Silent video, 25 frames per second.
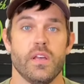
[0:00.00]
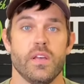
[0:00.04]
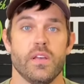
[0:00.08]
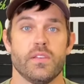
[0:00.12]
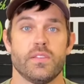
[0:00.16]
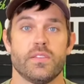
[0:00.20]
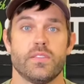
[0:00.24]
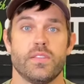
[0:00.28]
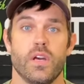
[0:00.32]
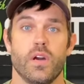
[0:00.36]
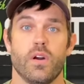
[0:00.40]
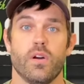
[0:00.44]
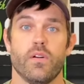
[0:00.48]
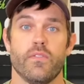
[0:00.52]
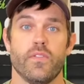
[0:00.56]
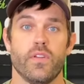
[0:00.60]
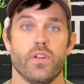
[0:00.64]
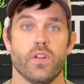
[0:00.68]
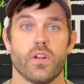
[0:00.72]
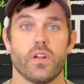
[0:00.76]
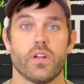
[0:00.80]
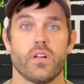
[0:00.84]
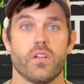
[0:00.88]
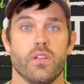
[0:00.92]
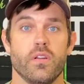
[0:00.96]
So if
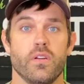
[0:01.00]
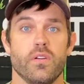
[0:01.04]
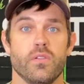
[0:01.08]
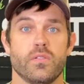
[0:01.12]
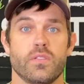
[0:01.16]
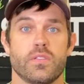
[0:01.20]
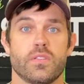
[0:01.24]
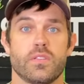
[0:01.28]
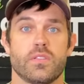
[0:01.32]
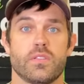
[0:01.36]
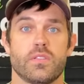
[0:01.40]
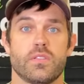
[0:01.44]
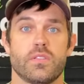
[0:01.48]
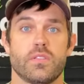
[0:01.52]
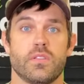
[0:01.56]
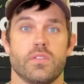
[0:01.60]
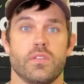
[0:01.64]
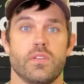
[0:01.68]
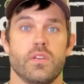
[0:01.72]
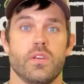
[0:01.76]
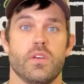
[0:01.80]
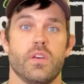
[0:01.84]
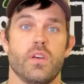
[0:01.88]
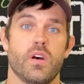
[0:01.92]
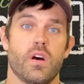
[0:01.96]
your glutes
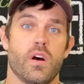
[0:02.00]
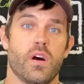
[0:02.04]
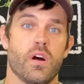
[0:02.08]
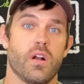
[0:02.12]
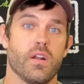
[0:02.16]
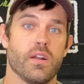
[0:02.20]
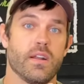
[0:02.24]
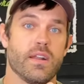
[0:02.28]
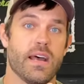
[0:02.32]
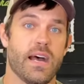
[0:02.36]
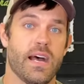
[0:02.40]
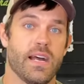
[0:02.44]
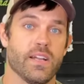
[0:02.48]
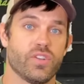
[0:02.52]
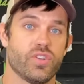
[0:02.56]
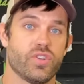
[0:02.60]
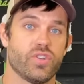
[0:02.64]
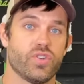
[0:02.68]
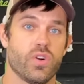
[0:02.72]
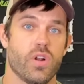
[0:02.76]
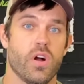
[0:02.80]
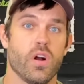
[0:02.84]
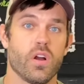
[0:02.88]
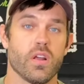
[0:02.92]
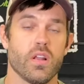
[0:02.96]
are not
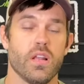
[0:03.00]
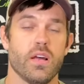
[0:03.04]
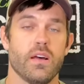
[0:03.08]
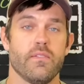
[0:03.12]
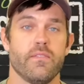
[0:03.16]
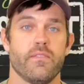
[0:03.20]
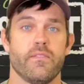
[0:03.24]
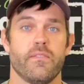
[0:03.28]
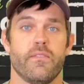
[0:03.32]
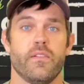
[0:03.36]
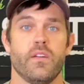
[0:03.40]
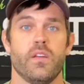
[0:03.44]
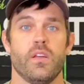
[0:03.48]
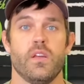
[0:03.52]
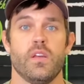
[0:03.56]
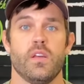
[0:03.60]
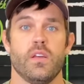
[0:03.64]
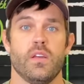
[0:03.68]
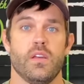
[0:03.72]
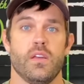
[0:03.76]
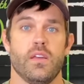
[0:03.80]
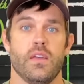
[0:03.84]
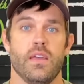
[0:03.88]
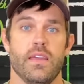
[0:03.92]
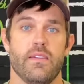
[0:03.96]
strong enough,
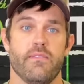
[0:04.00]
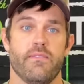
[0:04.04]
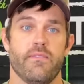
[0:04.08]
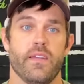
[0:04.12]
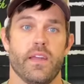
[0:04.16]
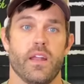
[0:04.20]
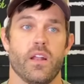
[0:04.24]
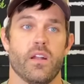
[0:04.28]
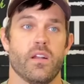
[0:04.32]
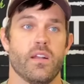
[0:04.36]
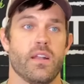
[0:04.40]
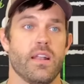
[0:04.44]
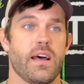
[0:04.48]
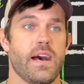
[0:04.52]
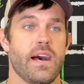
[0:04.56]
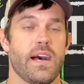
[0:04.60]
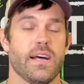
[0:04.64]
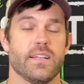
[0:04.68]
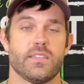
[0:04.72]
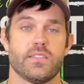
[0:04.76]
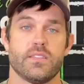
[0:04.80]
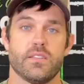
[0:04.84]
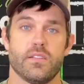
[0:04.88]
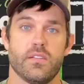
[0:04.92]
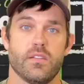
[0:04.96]
if they're
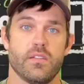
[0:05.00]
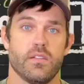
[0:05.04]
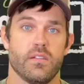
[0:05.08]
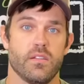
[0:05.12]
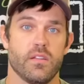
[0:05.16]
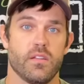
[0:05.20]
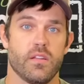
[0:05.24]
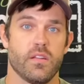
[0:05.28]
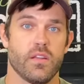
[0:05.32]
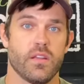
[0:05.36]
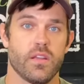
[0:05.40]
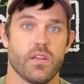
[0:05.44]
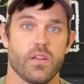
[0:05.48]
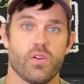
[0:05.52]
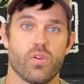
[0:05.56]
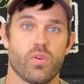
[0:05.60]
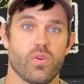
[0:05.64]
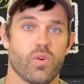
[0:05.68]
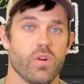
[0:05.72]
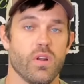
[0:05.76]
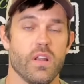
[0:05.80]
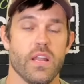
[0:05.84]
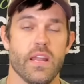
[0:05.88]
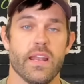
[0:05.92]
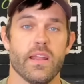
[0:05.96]
not
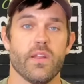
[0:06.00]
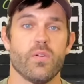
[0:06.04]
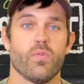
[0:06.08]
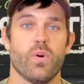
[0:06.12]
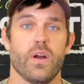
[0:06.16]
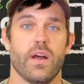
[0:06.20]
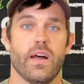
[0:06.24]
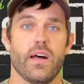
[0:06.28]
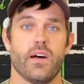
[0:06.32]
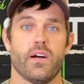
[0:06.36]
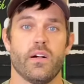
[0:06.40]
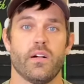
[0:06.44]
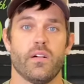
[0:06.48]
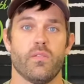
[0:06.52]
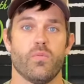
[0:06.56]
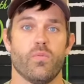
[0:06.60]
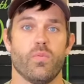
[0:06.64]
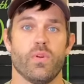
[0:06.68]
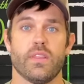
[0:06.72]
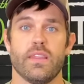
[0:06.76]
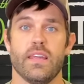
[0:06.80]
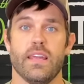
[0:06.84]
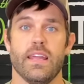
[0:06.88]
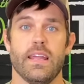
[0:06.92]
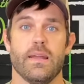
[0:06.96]
coordinating well
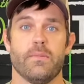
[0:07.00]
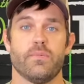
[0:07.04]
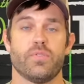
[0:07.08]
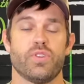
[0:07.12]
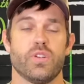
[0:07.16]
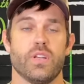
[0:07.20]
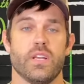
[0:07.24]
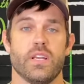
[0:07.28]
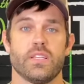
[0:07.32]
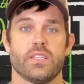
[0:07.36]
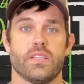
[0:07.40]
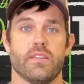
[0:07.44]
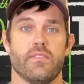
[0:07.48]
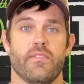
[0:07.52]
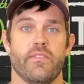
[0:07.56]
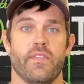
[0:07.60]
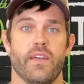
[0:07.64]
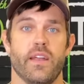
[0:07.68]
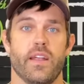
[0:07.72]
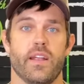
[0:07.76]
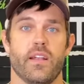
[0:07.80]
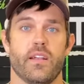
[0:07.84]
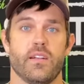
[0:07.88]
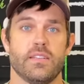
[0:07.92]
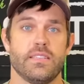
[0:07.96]
with the hamstrings, if
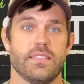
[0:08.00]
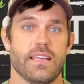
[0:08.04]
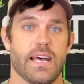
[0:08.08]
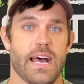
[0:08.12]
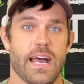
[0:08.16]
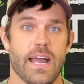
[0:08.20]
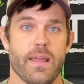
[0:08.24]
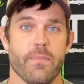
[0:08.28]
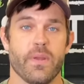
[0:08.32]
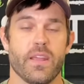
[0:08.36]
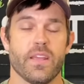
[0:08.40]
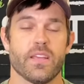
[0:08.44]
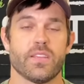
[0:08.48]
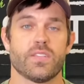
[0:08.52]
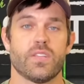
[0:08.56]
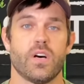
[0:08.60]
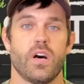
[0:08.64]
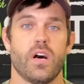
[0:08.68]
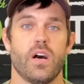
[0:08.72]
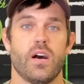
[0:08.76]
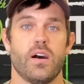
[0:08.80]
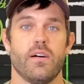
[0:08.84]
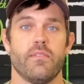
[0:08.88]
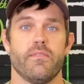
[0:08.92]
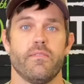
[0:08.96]
their timing is
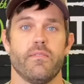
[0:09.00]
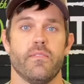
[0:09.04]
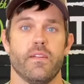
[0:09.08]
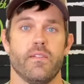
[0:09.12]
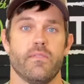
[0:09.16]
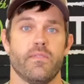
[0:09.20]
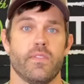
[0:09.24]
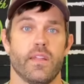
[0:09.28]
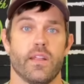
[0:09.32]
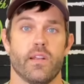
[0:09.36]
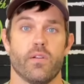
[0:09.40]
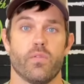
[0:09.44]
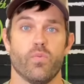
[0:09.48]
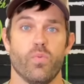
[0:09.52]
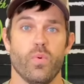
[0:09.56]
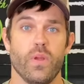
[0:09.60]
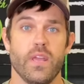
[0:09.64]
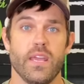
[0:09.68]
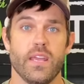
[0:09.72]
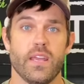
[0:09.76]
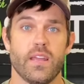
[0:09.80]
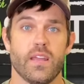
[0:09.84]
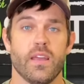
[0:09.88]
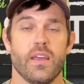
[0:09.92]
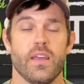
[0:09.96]
off, if they're
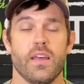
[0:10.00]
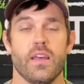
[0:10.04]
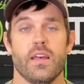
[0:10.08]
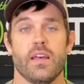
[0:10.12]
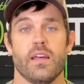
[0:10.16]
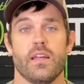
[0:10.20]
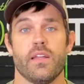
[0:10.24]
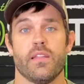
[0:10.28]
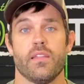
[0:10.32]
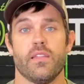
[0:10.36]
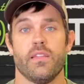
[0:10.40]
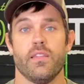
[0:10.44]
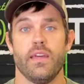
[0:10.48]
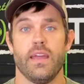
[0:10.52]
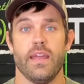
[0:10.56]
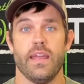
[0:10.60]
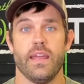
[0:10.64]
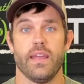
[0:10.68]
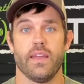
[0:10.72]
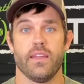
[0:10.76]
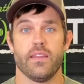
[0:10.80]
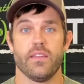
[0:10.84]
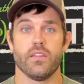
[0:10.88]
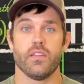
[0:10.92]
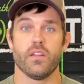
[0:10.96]
weak,
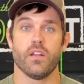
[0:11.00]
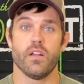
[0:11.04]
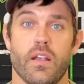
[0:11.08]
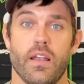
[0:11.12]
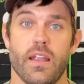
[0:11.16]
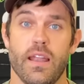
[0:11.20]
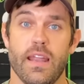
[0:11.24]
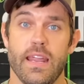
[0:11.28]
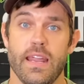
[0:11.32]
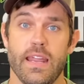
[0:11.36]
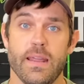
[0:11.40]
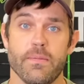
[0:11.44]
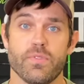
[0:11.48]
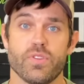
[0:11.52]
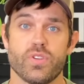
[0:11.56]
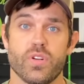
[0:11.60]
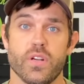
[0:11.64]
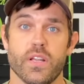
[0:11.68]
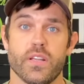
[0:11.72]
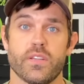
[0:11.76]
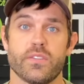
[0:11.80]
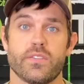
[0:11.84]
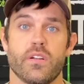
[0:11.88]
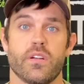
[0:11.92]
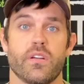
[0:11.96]
then your
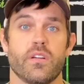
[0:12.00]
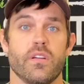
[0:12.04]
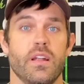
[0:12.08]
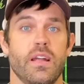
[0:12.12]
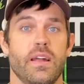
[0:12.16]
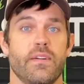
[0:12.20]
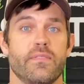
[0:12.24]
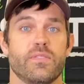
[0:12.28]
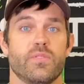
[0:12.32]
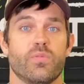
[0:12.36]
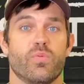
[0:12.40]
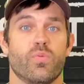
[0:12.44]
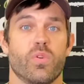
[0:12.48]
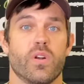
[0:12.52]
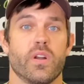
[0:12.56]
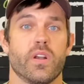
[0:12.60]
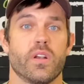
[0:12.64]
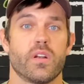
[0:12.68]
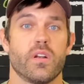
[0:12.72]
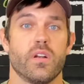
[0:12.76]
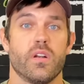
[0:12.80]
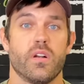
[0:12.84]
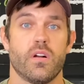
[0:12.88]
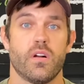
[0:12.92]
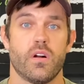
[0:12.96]
hamstrings are gonna have to
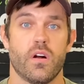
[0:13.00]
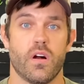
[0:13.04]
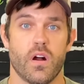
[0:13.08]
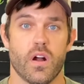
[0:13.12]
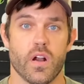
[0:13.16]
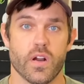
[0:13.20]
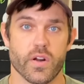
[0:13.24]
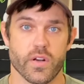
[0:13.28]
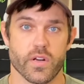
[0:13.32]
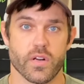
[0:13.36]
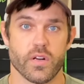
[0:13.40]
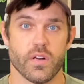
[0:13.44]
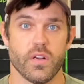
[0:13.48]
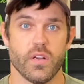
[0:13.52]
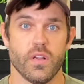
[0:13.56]
work harder.